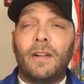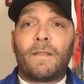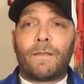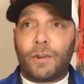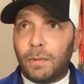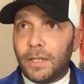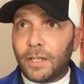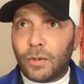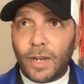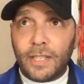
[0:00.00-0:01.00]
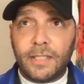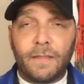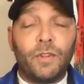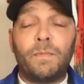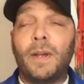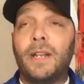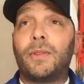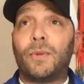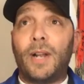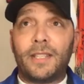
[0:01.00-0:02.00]
verbally aggressive, you've made
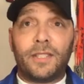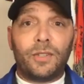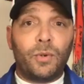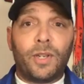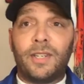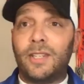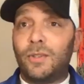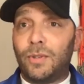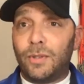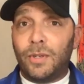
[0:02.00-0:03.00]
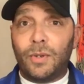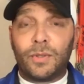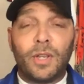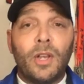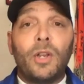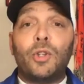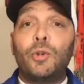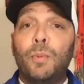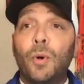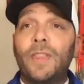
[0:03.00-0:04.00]
threats, you continue to use,
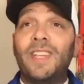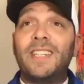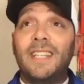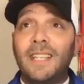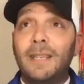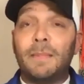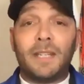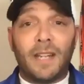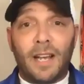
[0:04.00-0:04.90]
you put the team in an